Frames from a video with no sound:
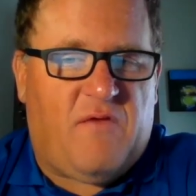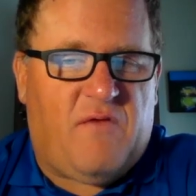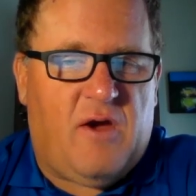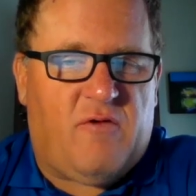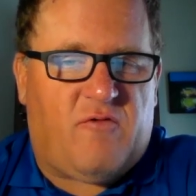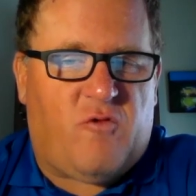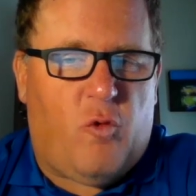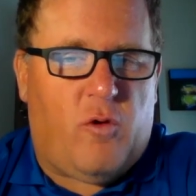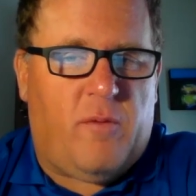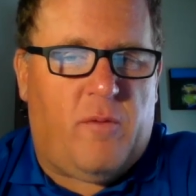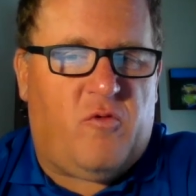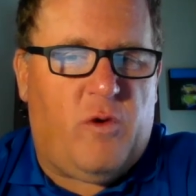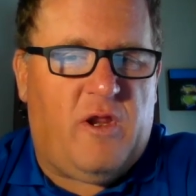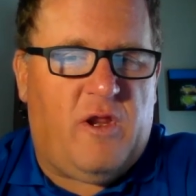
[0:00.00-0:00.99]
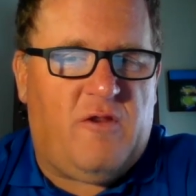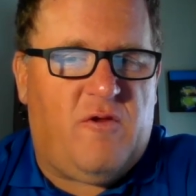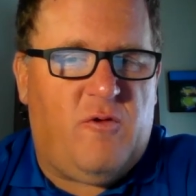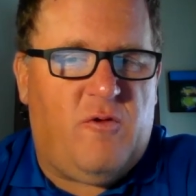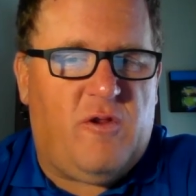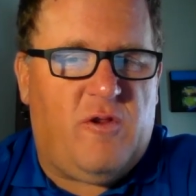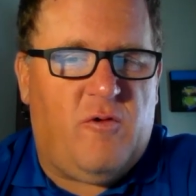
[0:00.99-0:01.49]
You outscored them
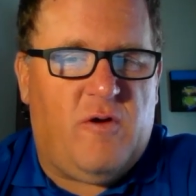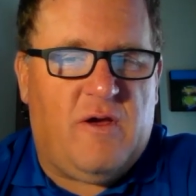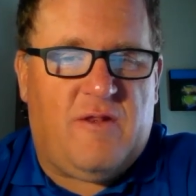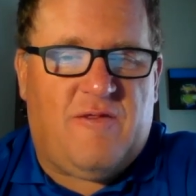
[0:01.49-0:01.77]
22 to uh,